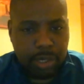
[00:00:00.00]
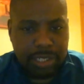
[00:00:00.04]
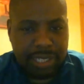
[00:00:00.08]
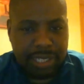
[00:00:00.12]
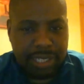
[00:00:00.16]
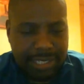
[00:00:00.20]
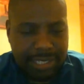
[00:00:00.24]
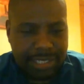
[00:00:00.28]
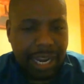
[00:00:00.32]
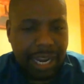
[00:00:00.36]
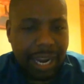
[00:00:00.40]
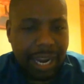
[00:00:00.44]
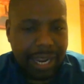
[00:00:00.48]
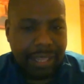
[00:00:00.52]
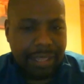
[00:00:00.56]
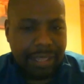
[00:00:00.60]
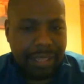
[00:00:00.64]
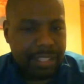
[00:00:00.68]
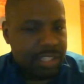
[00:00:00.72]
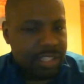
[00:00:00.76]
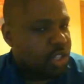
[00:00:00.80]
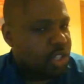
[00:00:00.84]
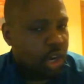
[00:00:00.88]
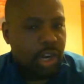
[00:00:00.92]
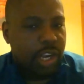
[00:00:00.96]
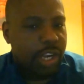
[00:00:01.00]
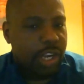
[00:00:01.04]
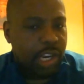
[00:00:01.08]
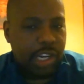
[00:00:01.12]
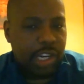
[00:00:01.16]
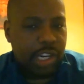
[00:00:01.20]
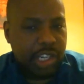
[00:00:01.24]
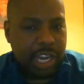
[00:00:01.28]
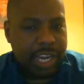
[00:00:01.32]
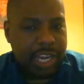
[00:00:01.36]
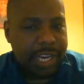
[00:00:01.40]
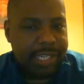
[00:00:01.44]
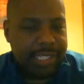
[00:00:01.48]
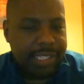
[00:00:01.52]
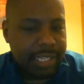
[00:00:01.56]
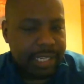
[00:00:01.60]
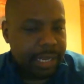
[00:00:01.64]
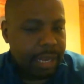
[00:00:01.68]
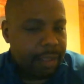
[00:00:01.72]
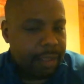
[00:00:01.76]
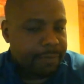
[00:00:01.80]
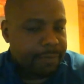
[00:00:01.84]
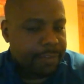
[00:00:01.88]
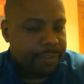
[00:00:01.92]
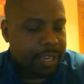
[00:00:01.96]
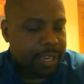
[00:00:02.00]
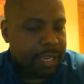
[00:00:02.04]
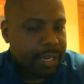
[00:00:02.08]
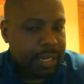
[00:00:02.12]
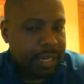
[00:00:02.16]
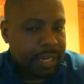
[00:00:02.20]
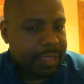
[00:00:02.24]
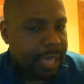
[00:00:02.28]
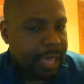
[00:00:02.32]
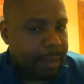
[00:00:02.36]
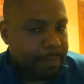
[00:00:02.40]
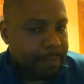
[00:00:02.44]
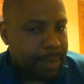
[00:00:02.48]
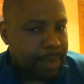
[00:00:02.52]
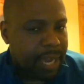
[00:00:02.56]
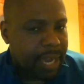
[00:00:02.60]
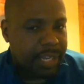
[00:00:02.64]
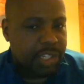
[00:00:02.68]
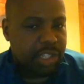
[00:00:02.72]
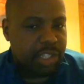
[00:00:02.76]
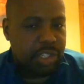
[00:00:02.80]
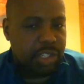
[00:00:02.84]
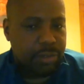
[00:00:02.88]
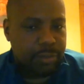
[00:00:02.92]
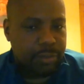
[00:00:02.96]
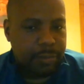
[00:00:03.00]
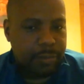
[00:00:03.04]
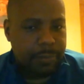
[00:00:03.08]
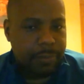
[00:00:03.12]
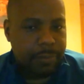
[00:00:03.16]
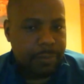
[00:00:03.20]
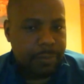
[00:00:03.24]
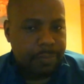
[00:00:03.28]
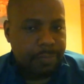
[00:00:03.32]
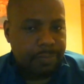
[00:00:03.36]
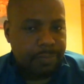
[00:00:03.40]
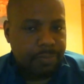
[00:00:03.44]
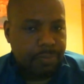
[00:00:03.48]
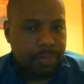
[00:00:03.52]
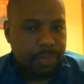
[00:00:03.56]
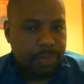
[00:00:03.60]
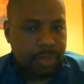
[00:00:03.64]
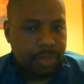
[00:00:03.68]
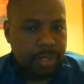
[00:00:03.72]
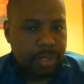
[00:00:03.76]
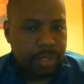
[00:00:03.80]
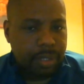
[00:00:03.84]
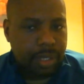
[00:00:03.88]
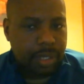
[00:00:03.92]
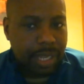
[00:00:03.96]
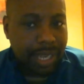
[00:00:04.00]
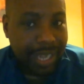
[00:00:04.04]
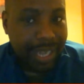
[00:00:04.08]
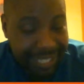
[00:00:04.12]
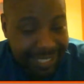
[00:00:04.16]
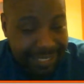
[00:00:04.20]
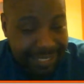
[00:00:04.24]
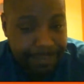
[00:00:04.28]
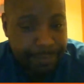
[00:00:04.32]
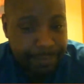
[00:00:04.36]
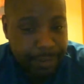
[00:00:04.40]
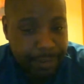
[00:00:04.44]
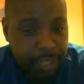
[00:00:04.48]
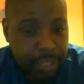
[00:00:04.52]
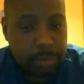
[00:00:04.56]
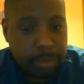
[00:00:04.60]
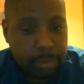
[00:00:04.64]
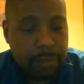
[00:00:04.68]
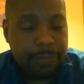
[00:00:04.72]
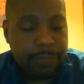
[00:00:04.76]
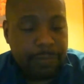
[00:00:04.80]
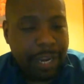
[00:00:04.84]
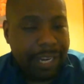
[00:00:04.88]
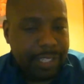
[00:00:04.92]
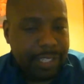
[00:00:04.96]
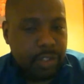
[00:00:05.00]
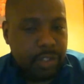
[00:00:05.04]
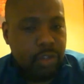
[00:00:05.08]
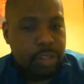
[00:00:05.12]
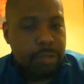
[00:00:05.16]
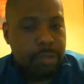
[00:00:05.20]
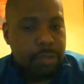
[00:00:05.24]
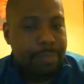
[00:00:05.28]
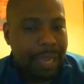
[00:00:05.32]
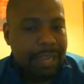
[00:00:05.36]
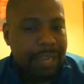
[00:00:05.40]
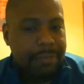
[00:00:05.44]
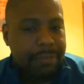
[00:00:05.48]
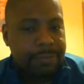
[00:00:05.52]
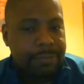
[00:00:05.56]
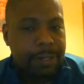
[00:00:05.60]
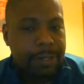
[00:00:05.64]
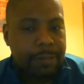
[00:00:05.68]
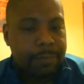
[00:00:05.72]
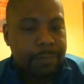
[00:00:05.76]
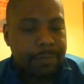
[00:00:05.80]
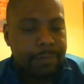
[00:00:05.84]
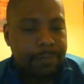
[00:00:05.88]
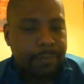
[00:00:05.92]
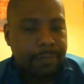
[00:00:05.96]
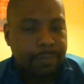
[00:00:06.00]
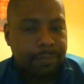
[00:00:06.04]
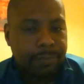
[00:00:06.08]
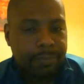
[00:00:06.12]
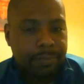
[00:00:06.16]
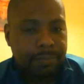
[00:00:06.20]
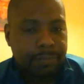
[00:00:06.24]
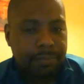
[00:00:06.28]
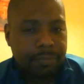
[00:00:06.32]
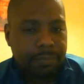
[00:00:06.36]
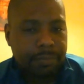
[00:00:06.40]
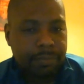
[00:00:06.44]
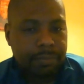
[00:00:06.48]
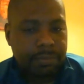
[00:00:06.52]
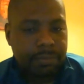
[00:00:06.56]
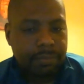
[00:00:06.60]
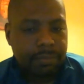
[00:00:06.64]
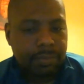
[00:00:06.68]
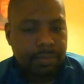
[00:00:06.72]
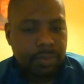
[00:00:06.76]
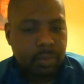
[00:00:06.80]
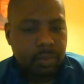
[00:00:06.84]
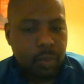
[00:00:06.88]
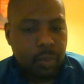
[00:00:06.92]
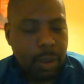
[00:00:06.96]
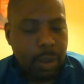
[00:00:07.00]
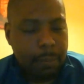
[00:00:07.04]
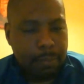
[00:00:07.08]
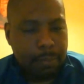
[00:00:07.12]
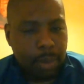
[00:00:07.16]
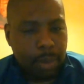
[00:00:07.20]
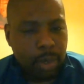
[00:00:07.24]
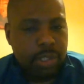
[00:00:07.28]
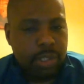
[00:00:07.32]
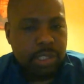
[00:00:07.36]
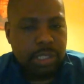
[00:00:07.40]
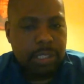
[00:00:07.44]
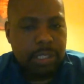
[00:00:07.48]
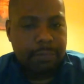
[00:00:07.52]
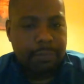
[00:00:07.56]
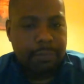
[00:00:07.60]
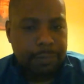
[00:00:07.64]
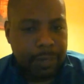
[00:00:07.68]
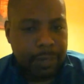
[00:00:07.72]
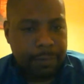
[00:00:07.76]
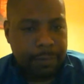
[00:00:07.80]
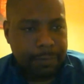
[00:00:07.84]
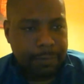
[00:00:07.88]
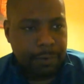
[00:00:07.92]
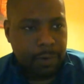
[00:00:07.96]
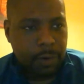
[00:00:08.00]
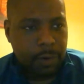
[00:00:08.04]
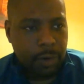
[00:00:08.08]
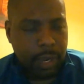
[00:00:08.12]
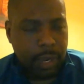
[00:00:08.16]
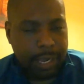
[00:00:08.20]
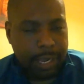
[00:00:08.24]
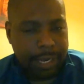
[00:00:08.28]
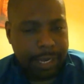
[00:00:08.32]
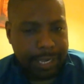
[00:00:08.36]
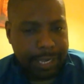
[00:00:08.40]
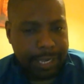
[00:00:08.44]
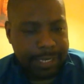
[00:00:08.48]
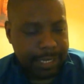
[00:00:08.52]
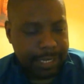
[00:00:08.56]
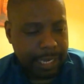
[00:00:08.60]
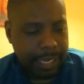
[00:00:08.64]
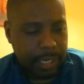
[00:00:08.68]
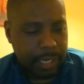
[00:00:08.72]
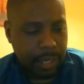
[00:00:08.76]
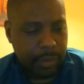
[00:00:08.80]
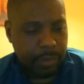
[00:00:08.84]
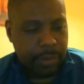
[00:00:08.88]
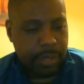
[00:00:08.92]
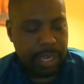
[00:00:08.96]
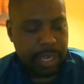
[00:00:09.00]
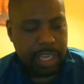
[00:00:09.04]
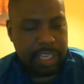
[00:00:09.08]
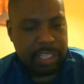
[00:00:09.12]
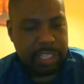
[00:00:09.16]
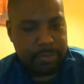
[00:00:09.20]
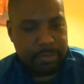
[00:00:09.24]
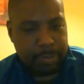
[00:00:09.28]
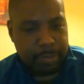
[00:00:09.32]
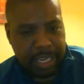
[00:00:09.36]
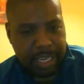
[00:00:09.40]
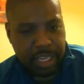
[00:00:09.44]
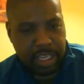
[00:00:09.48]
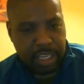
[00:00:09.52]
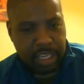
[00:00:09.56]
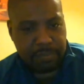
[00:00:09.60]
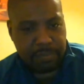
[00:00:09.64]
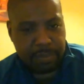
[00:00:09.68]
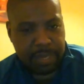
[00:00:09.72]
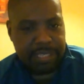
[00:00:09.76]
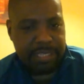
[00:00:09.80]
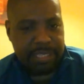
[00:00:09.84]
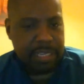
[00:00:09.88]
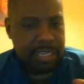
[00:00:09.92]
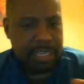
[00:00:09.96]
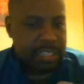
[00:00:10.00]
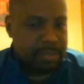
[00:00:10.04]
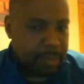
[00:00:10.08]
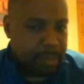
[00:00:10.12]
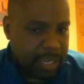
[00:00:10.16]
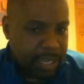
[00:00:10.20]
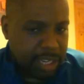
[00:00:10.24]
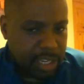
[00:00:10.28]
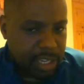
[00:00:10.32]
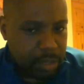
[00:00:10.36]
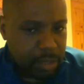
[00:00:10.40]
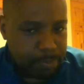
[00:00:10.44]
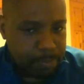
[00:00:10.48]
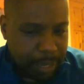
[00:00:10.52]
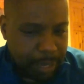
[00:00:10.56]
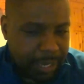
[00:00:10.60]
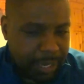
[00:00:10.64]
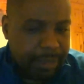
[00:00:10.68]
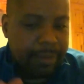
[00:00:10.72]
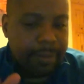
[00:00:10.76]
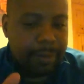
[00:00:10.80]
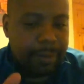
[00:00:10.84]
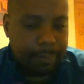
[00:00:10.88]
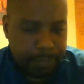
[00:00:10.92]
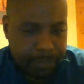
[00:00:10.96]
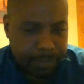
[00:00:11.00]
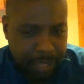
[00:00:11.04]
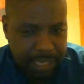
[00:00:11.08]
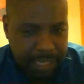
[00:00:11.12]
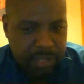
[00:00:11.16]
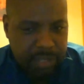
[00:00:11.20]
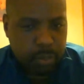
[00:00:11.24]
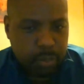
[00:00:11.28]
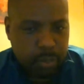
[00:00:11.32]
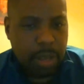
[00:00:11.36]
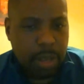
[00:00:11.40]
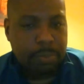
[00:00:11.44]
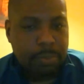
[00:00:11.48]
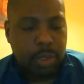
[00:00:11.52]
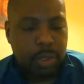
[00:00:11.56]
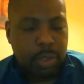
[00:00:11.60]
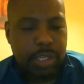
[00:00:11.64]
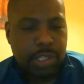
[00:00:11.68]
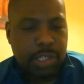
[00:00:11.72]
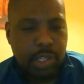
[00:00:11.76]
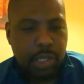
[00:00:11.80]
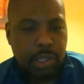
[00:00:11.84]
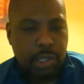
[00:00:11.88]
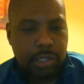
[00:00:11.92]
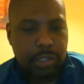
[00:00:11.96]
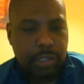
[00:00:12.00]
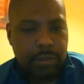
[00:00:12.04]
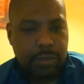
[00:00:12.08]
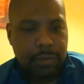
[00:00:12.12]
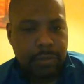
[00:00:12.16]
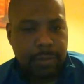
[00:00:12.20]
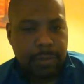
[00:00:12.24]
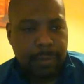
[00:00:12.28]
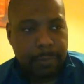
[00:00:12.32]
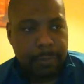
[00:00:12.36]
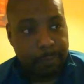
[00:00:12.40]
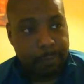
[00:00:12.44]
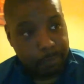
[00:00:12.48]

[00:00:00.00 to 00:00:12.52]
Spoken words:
Brook's style is not going to change significantly that much. He's a vulnerable fighter on the back foot. When Brook's on the front foot and he's making you miss and he's making you pay, that's where Brook is good.